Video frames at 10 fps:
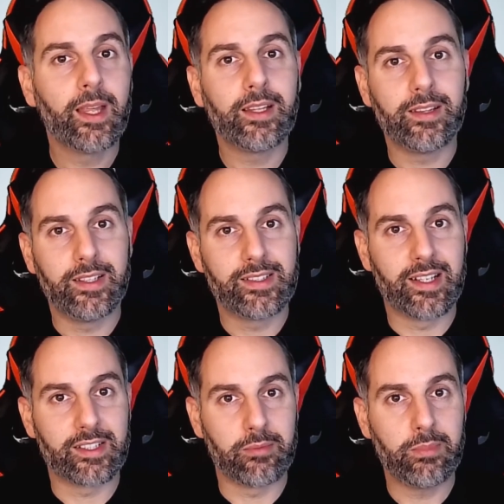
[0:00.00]
This
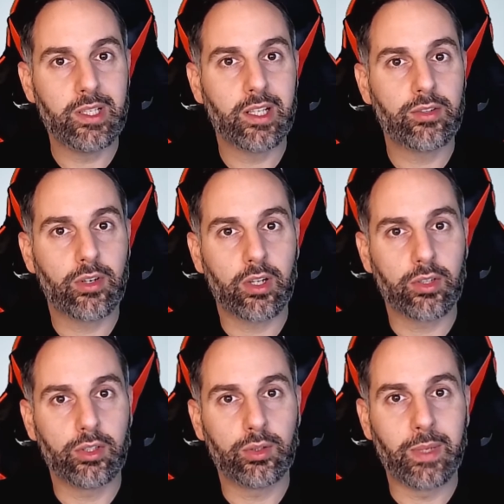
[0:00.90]
doesn't mean that you're not
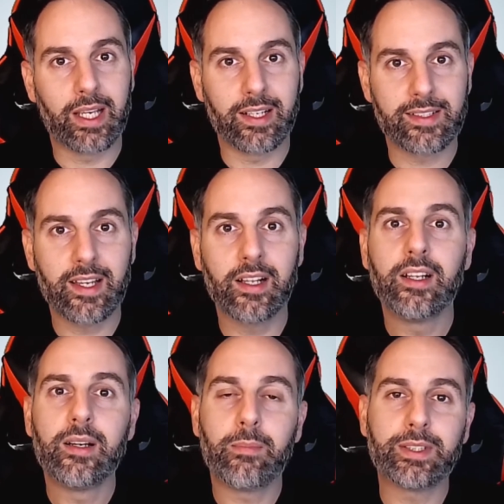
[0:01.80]
going to make any
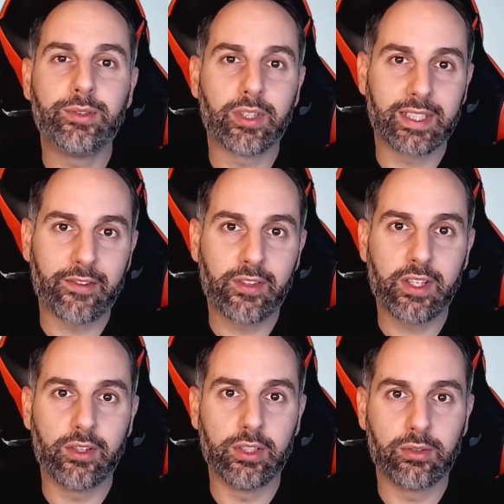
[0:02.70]
sale, but you're
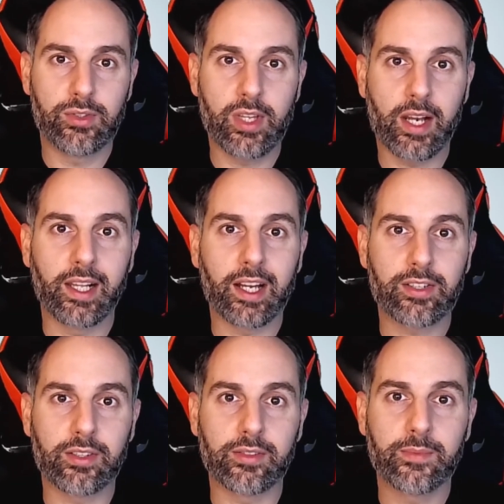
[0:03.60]
definitely going to see a
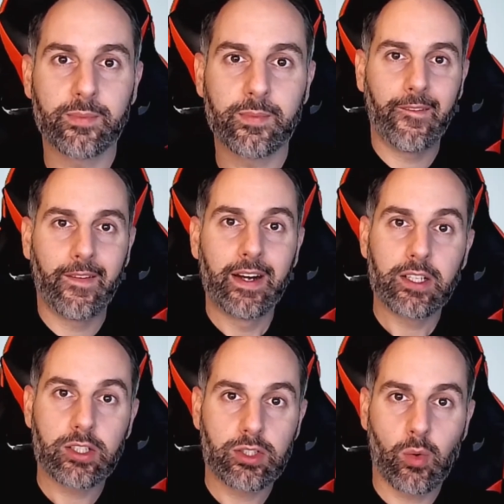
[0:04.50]
reduction.
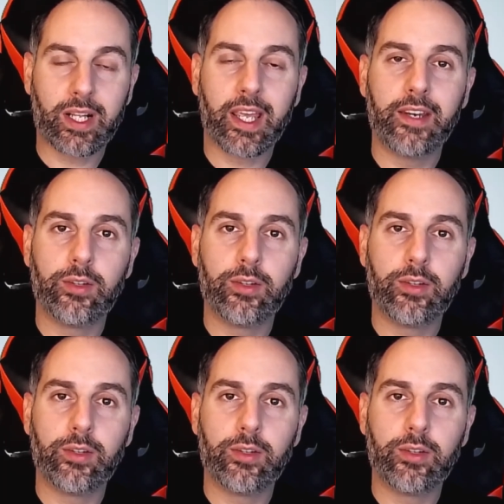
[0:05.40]
So what can you